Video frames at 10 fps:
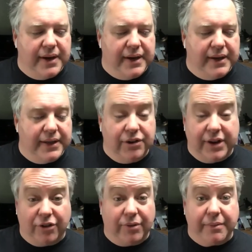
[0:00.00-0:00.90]
uh, you
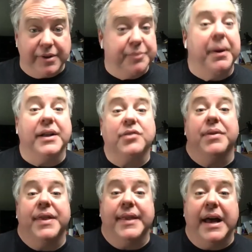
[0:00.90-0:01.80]
get a great response,
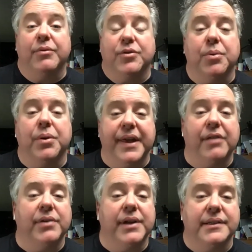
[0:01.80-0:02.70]
well, then that was worth
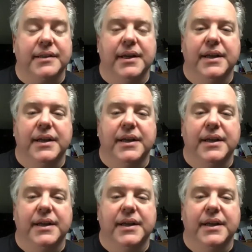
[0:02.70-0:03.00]
that risk.